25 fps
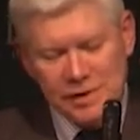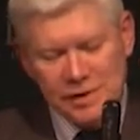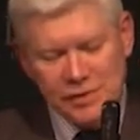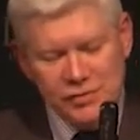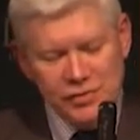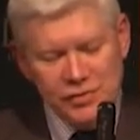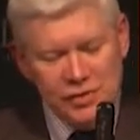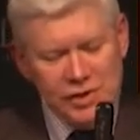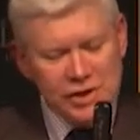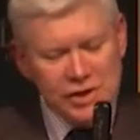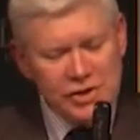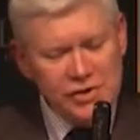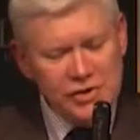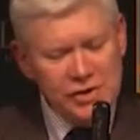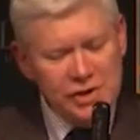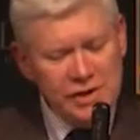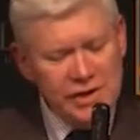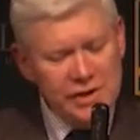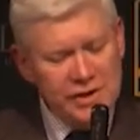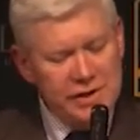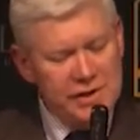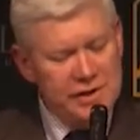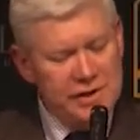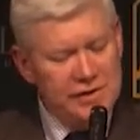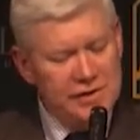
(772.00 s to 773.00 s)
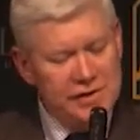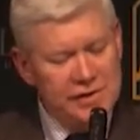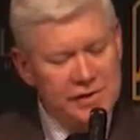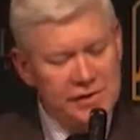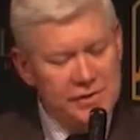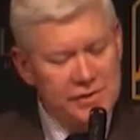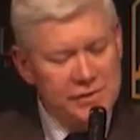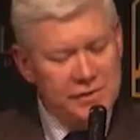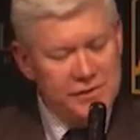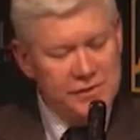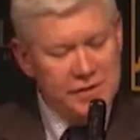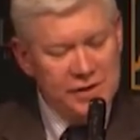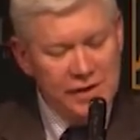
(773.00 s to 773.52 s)
Traditionally, he
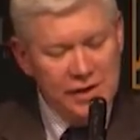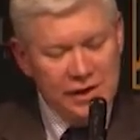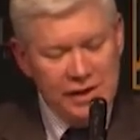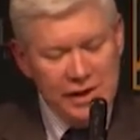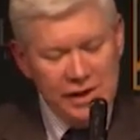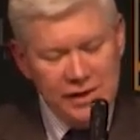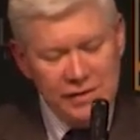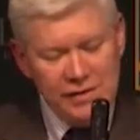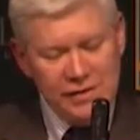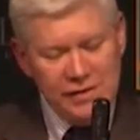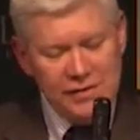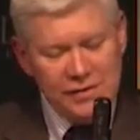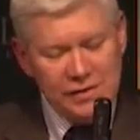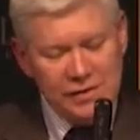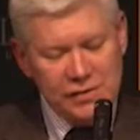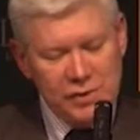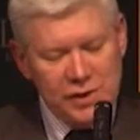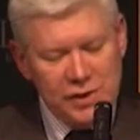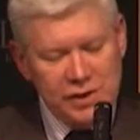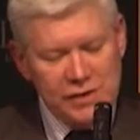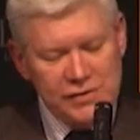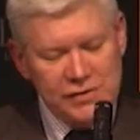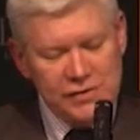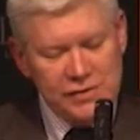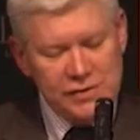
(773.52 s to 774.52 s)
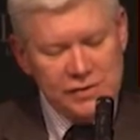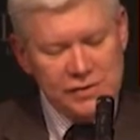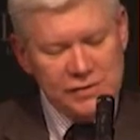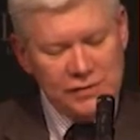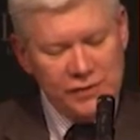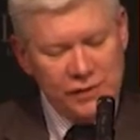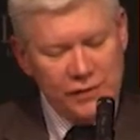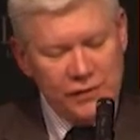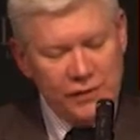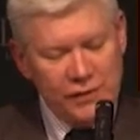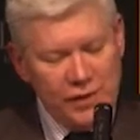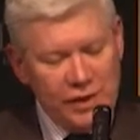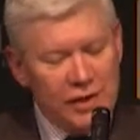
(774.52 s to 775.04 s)
continues, these are questions
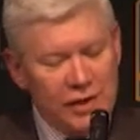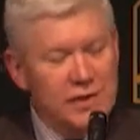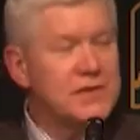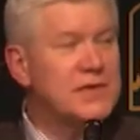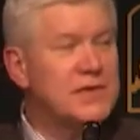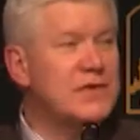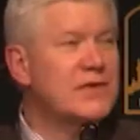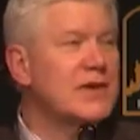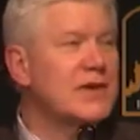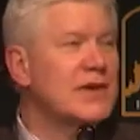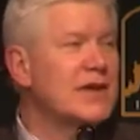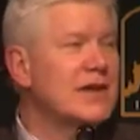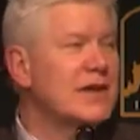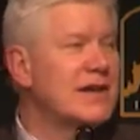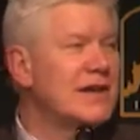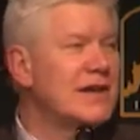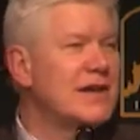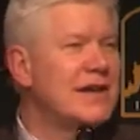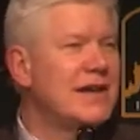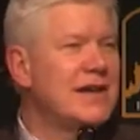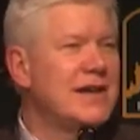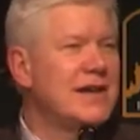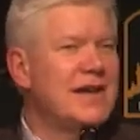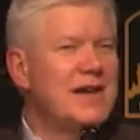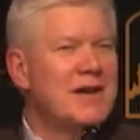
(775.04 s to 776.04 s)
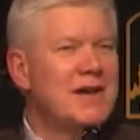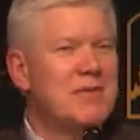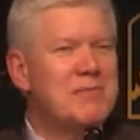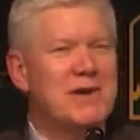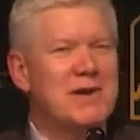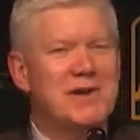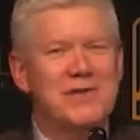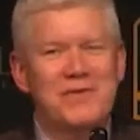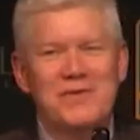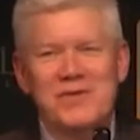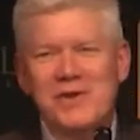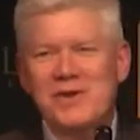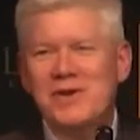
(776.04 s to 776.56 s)
for philosophy,
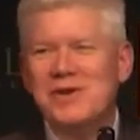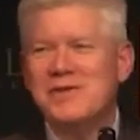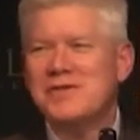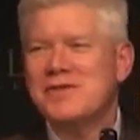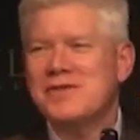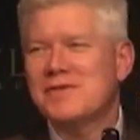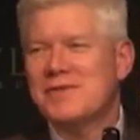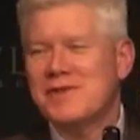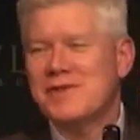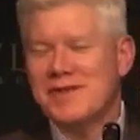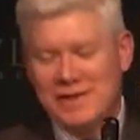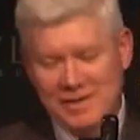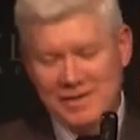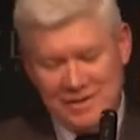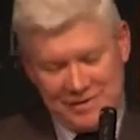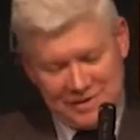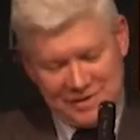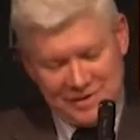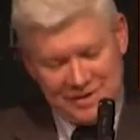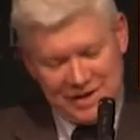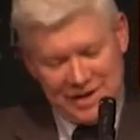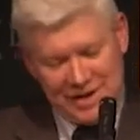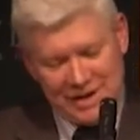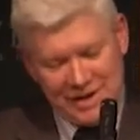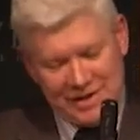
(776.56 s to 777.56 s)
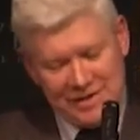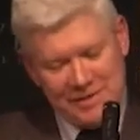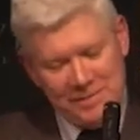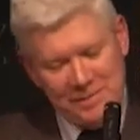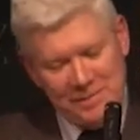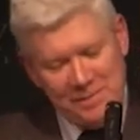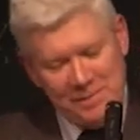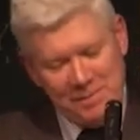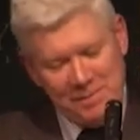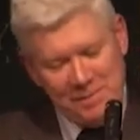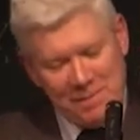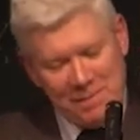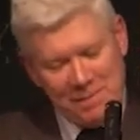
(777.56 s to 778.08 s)
but philosophy is dead.
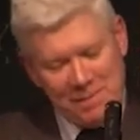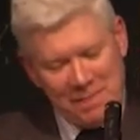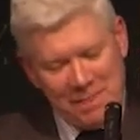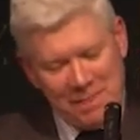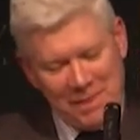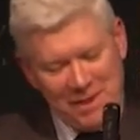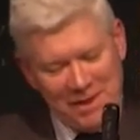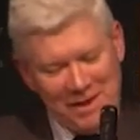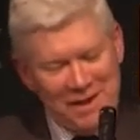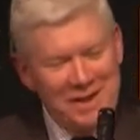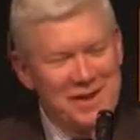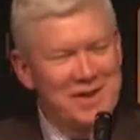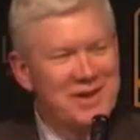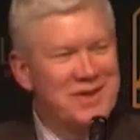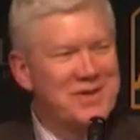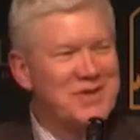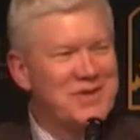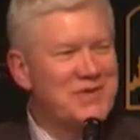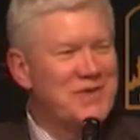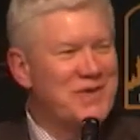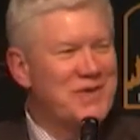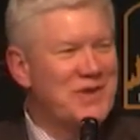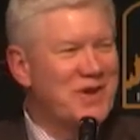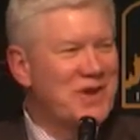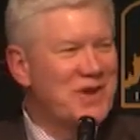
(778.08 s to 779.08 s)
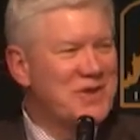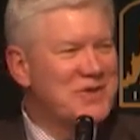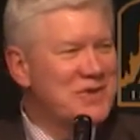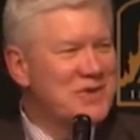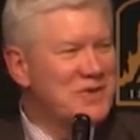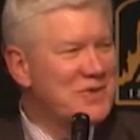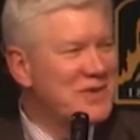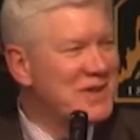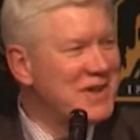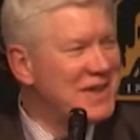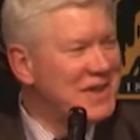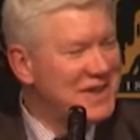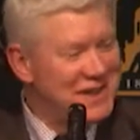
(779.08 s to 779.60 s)

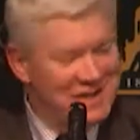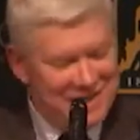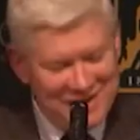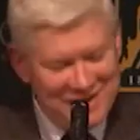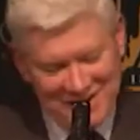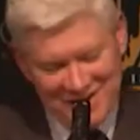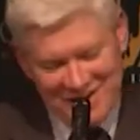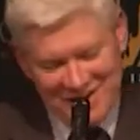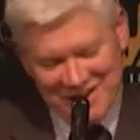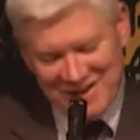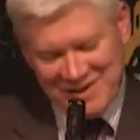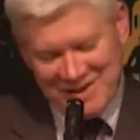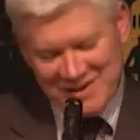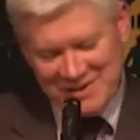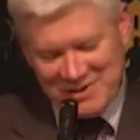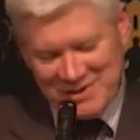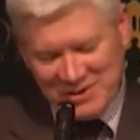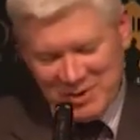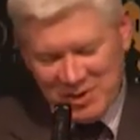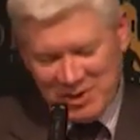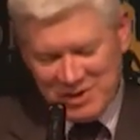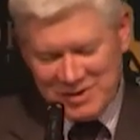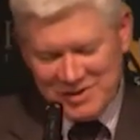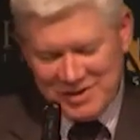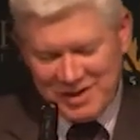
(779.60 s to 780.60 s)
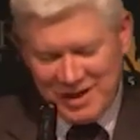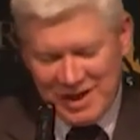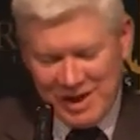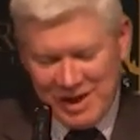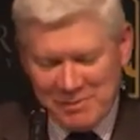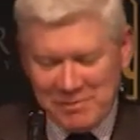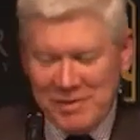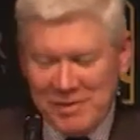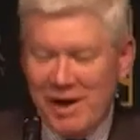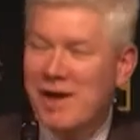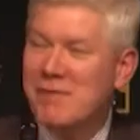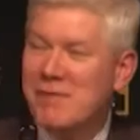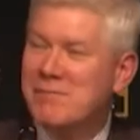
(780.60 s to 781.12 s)
philosophy has not
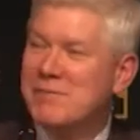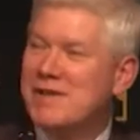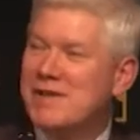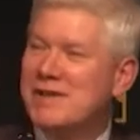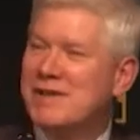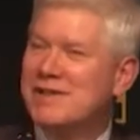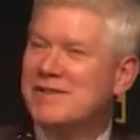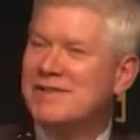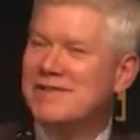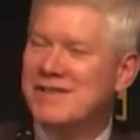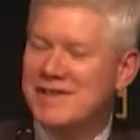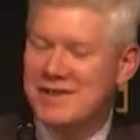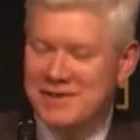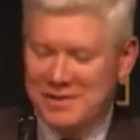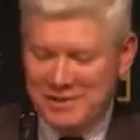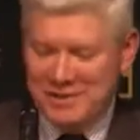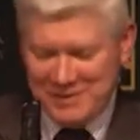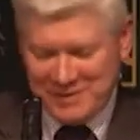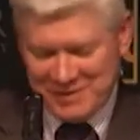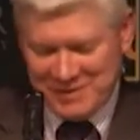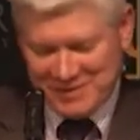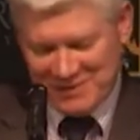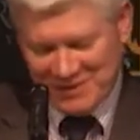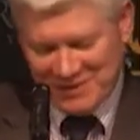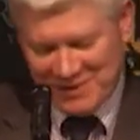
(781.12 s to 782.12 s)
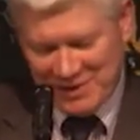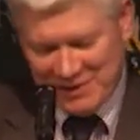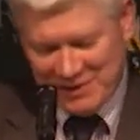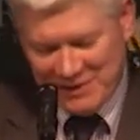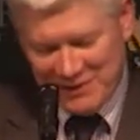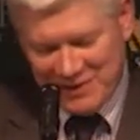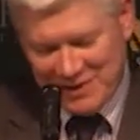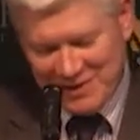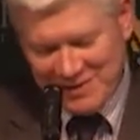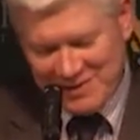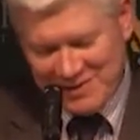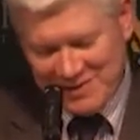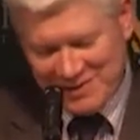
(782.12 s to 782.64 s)
kept up, he continues,
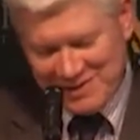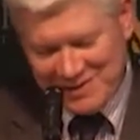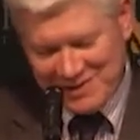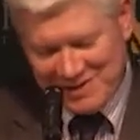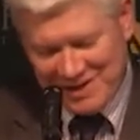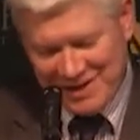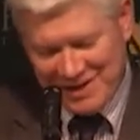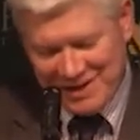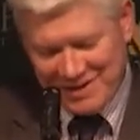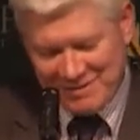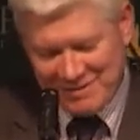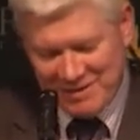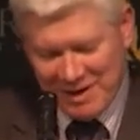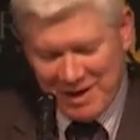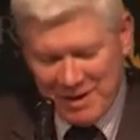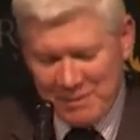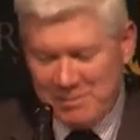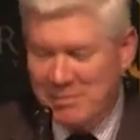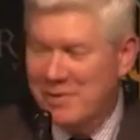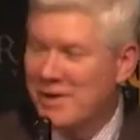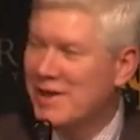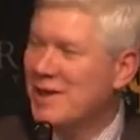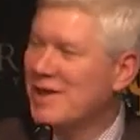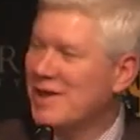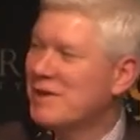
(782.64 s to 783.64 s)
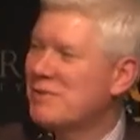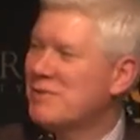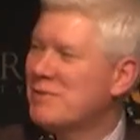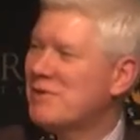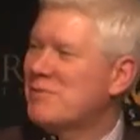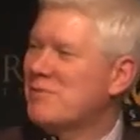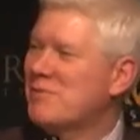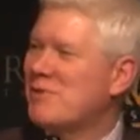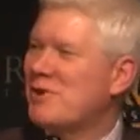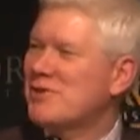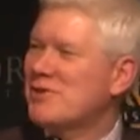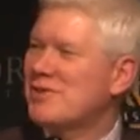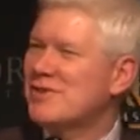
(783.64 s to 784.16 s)
philosophy has not kept up with
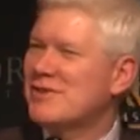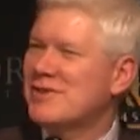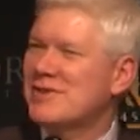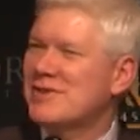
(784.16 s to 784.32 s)
modern